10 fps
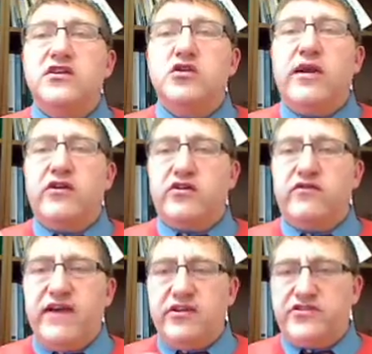
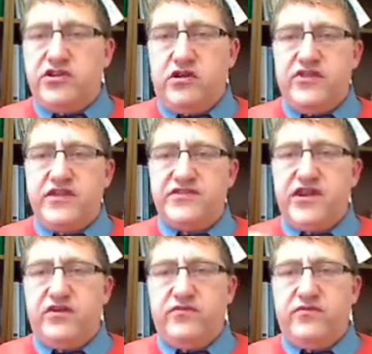numerical values along that
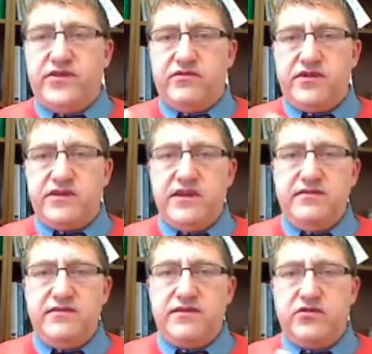scale from 0 to
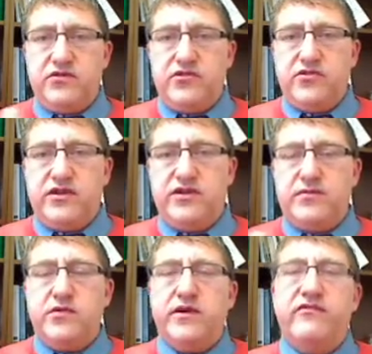10. So you'll end
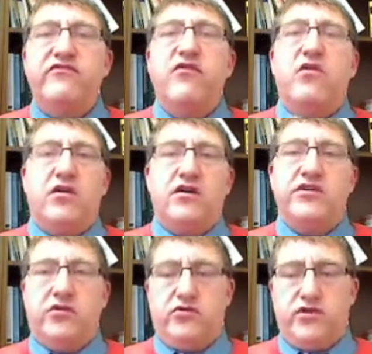up doing 4
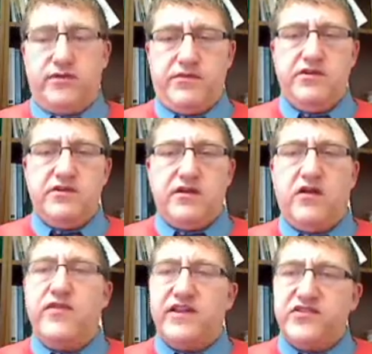total numbers
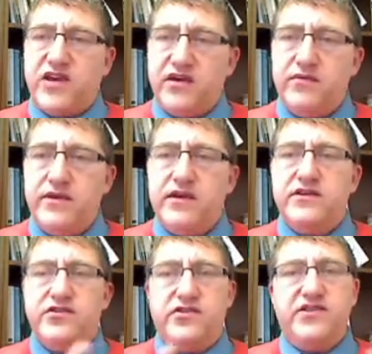on that scale.
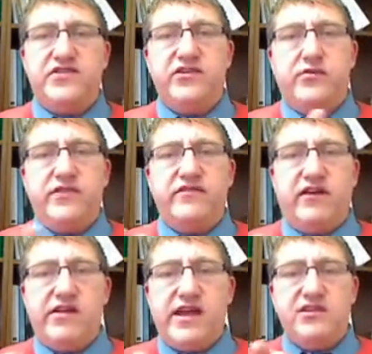So you can see there'll be
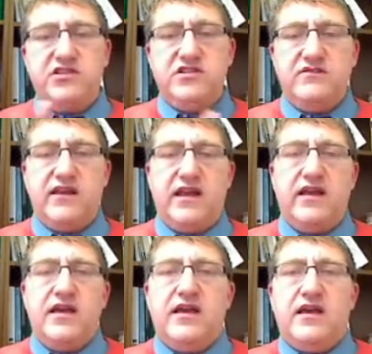variations of
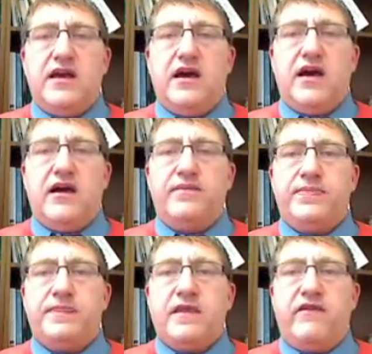that
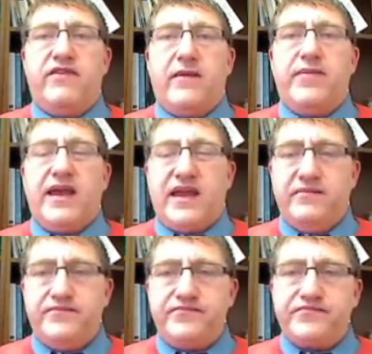
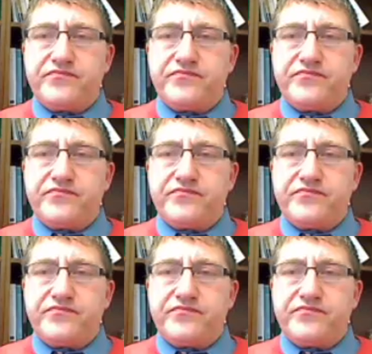pain